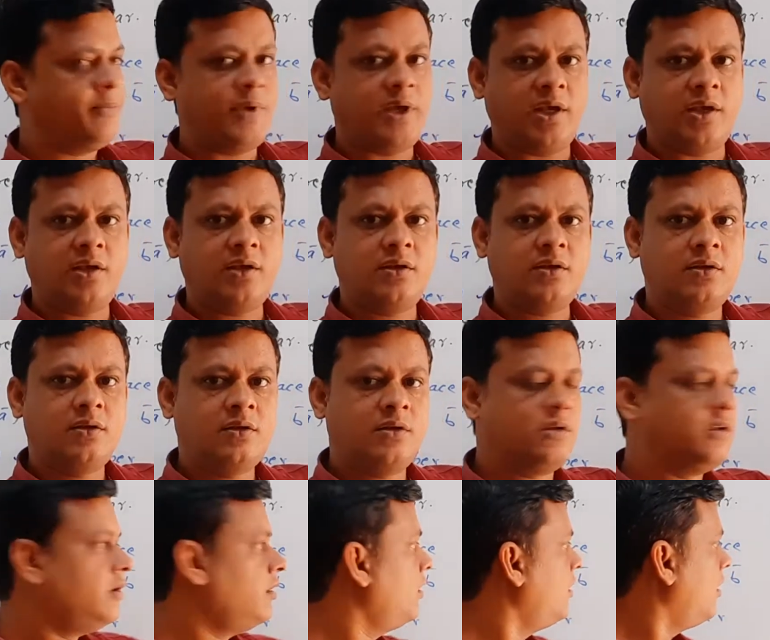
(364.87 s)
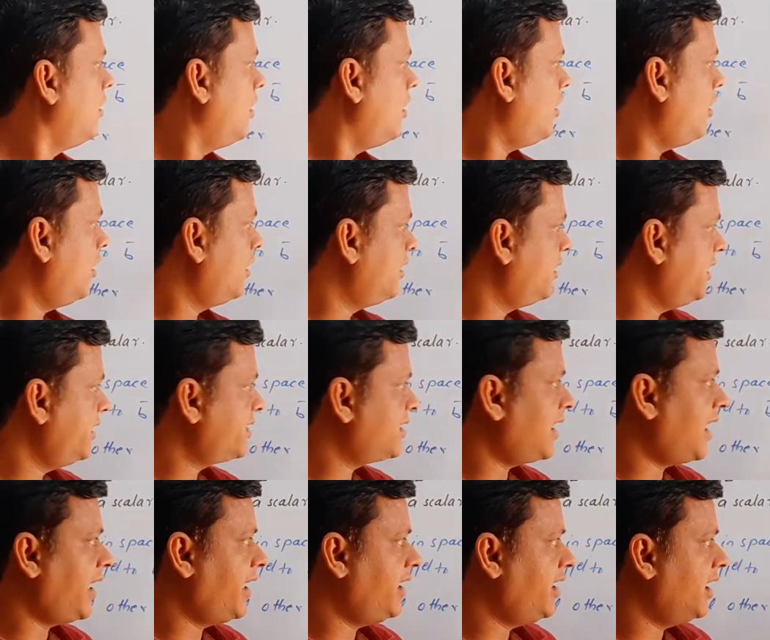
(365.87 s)
P on this
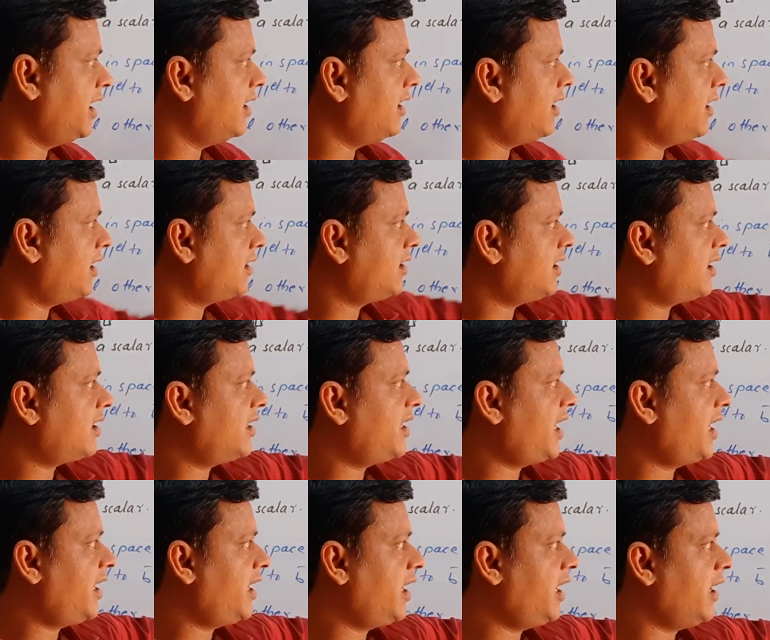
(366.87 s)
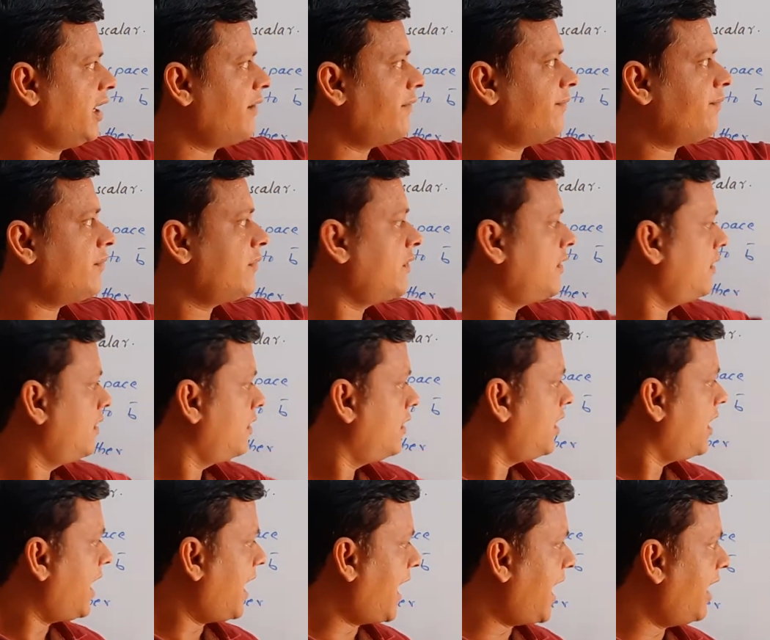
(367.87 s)
line L other than A,
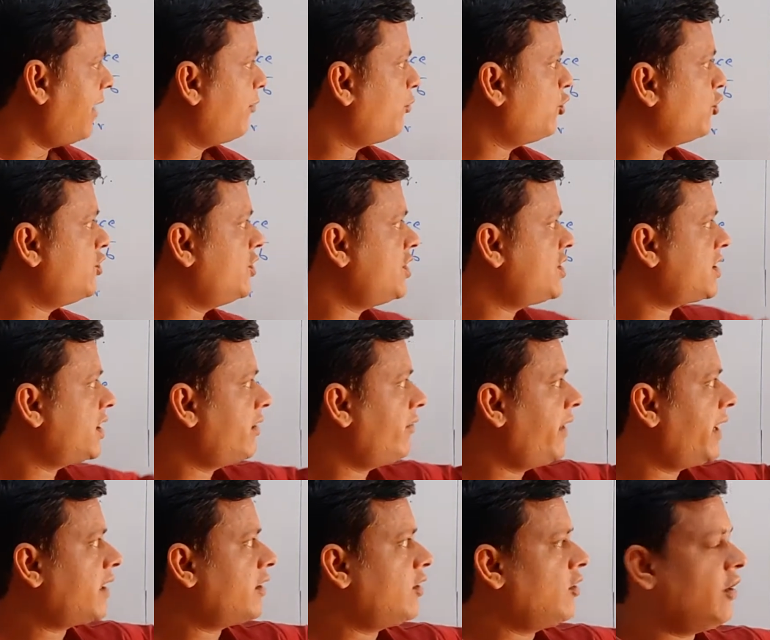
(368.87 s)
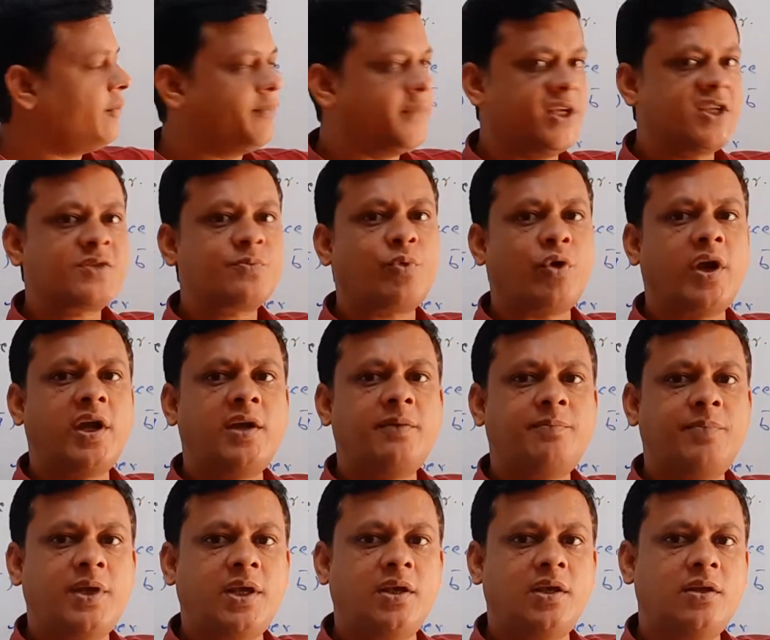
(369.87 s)
and position vector of this
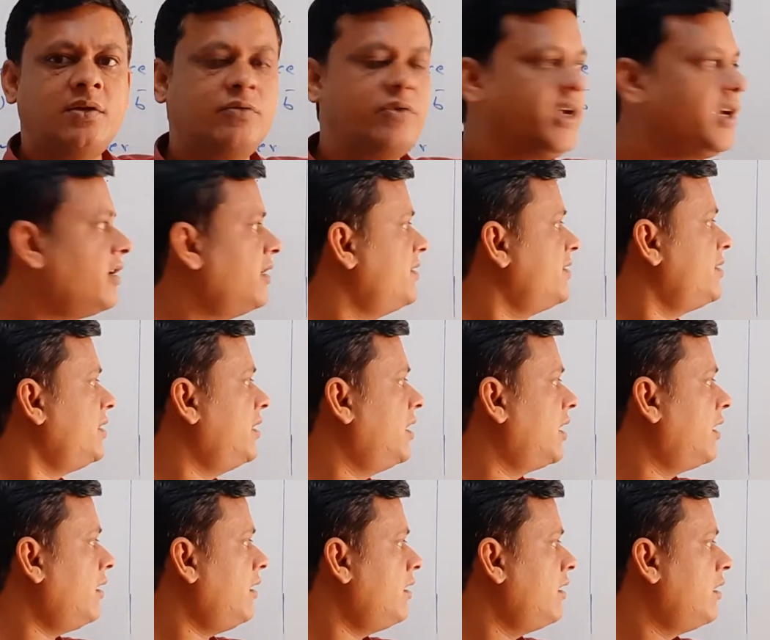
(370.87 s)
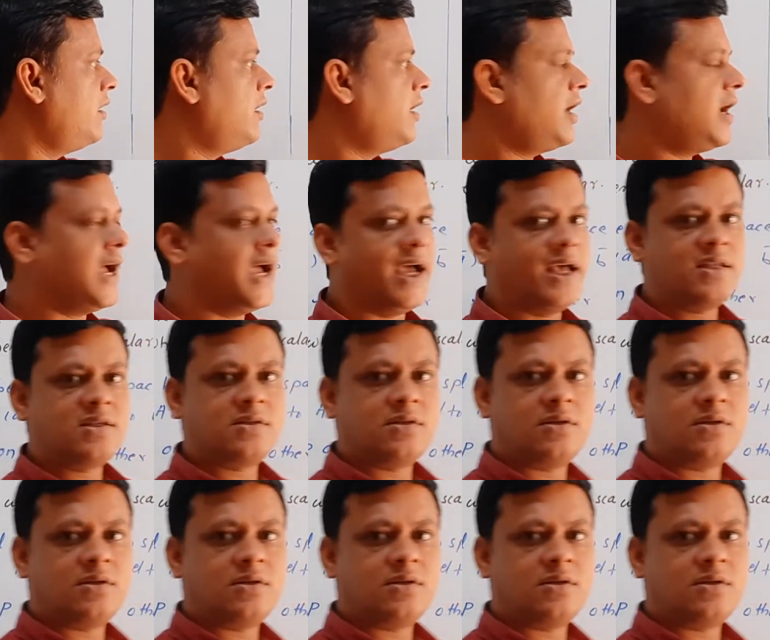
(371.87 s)
point P we consider as